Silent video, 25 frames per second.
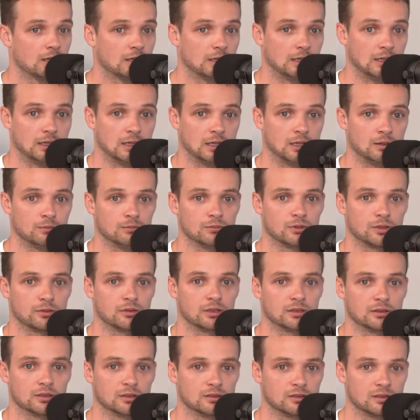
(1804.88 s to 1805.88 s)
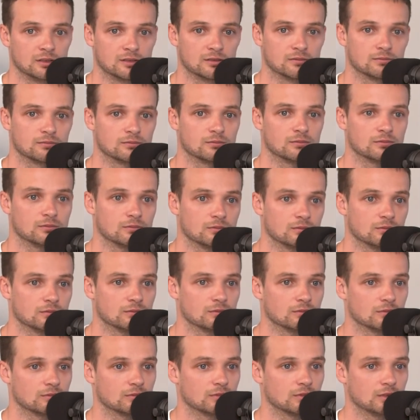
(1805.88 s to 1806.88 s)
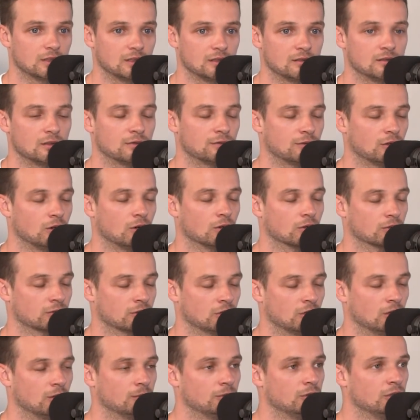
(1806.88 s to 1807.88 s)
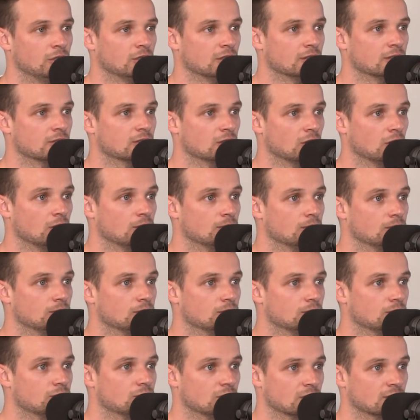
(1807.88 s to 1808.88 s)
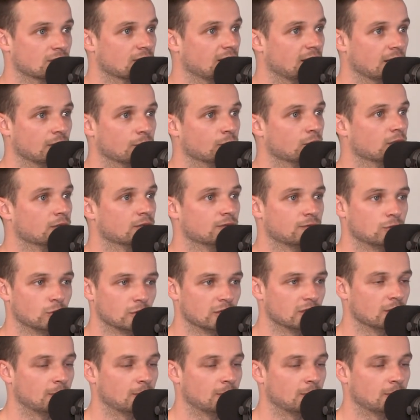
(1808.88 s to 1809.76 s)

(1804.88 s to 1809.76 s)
I think that this is the final time that you can stop just getting rid of footy